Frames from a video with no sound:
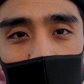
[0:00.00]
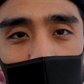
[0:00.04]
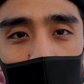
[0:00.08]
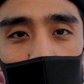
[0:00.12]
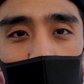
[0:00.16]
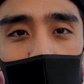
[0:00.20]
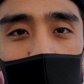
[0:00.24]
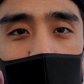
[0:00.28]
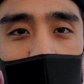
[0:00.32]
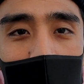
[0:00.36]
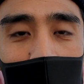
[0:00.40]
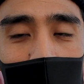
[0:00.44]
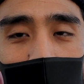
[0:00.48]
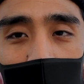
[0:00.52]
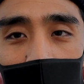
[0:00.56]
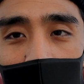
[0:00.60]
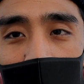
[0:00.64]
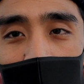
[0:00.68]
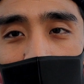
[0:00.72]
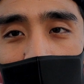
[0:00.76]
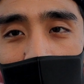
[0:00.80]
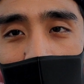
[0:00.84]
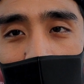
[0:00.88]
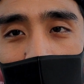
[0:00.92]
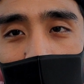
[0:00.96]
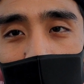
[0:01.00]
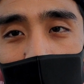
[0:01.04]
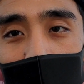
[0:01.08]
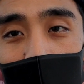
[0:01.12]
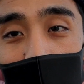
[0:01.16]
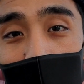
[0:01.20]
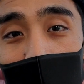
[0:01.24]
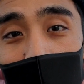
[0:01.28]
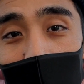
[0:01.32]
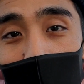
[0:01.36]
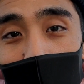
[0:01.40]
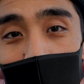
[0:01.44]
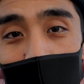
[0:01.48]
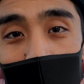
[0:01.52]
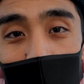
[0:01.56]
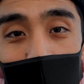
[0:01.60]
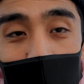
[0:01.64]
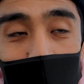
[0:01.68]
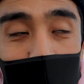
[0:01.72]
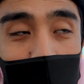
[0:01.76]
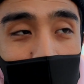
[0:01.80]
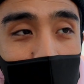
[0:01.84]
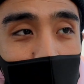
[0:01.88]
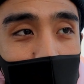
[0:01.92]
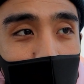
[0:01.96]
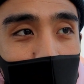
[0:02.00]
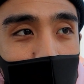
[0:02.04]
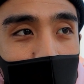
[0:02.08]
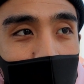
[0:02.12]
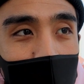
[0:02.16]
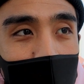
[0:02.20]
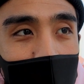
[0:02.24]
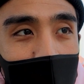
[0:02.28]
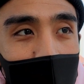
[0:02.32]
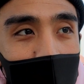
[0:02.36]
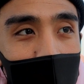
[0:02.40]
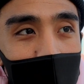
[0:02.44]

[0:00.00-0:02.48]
So I'm gonna take the video